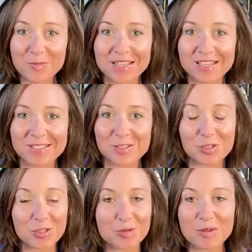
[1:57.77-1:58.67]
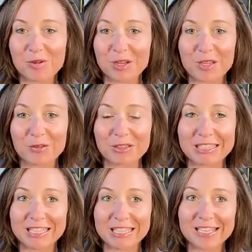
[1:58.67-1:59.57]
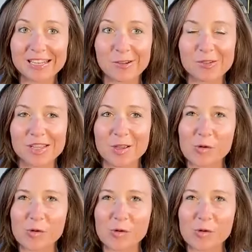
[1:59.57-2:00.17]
because she'd be working really late, and I was like,